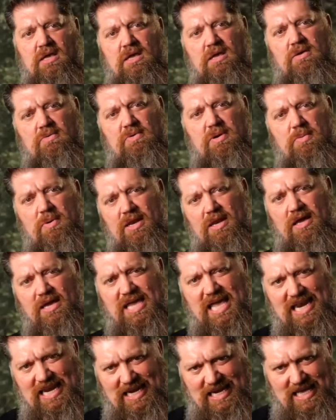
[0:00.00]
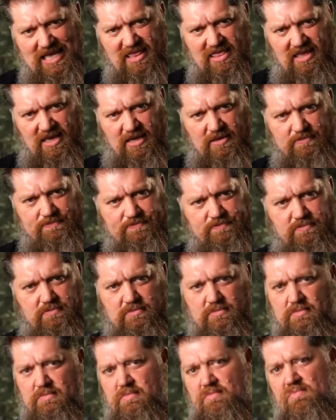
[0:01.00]
When we look at lithium,
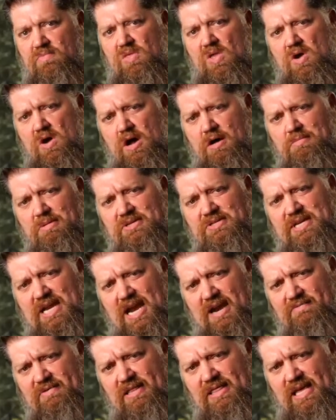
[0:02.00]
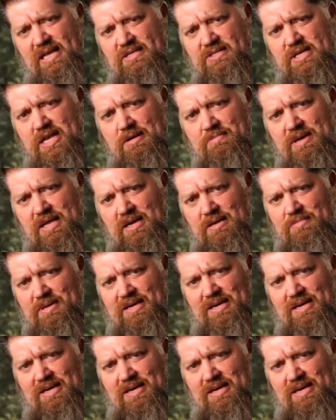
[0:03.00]
almost everything is going to be a little bit